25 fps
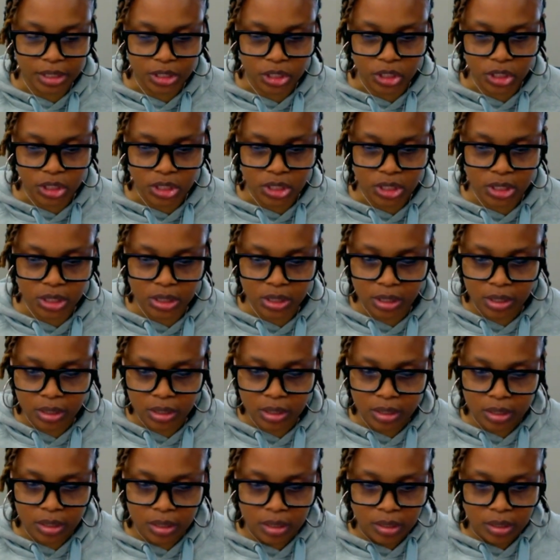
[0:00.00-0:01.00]
just,
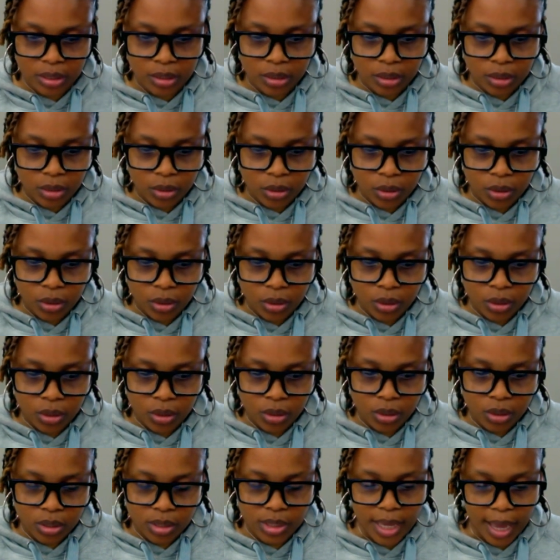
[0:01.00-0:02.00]

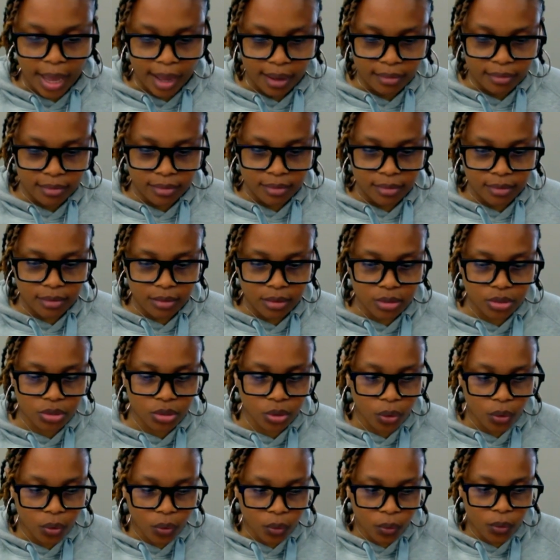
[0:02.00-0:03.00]
yeah,
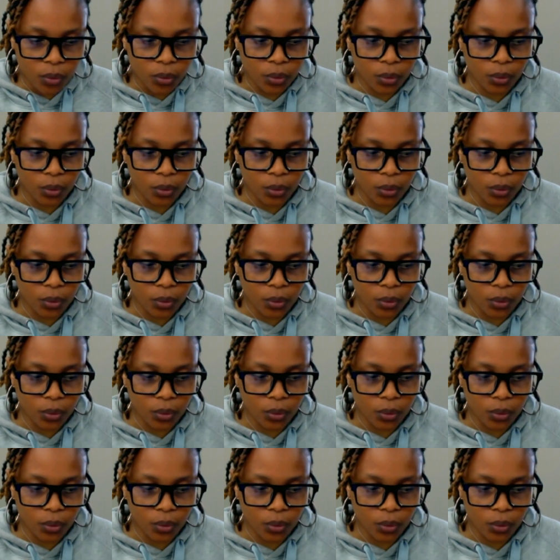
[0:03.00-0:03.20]
so